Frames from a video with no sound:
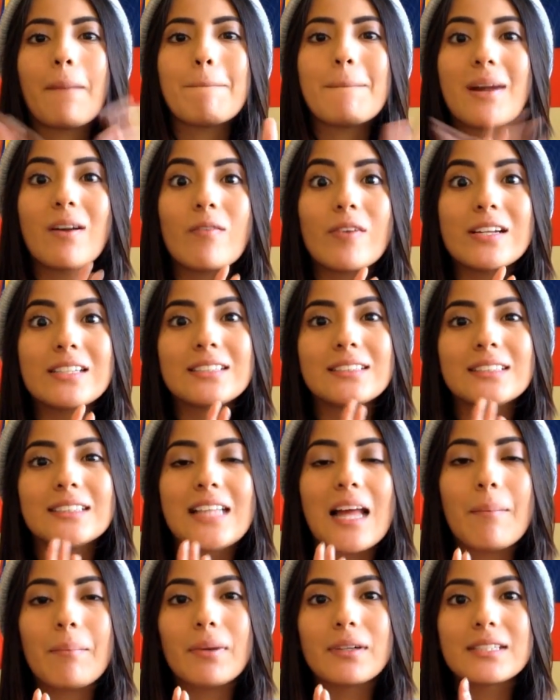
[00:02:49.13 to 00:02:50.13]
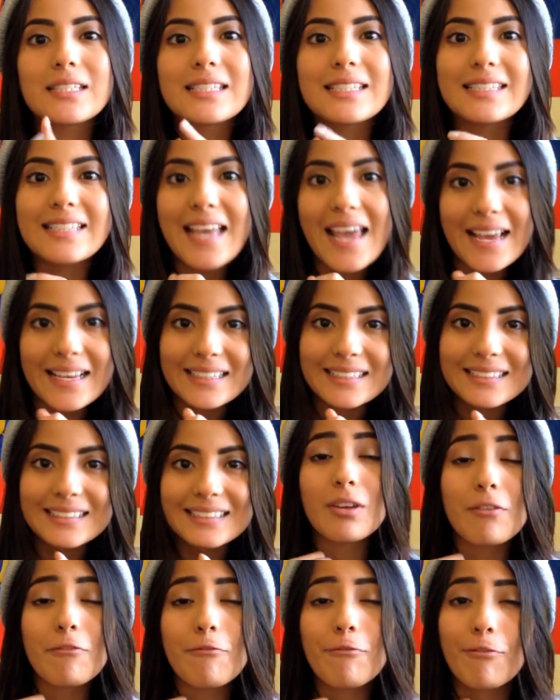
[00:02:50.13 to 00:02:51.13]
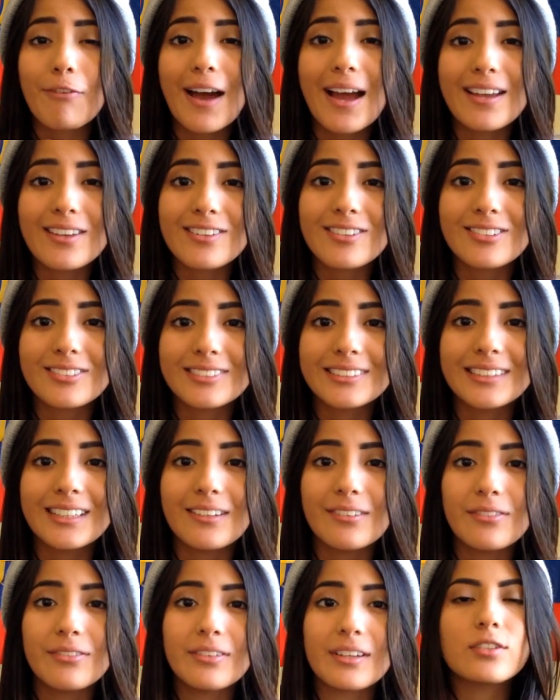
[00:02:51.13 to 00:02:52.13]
My reason number 6, you can find yourself,